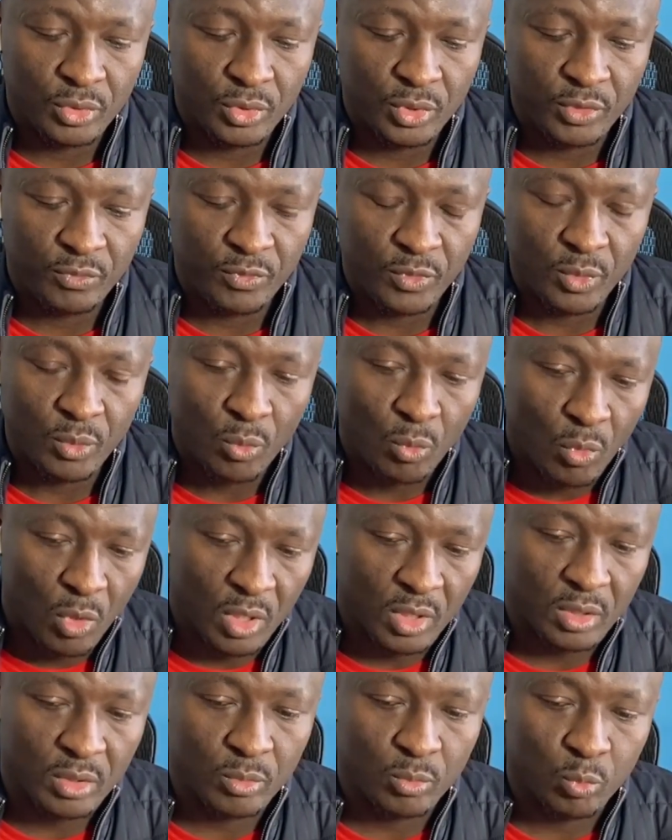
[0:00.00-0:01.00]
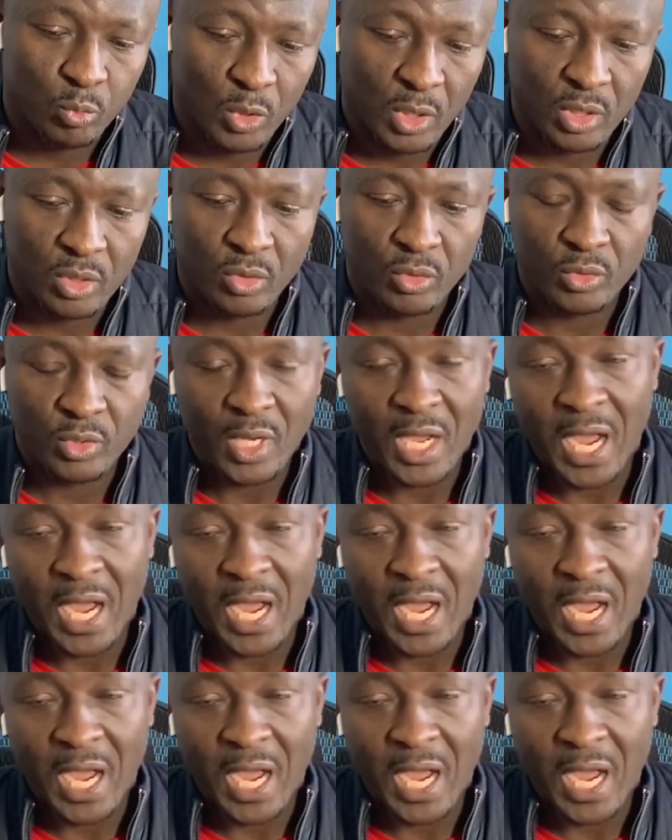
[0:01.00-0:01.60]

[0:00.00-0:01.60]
if you want to work on your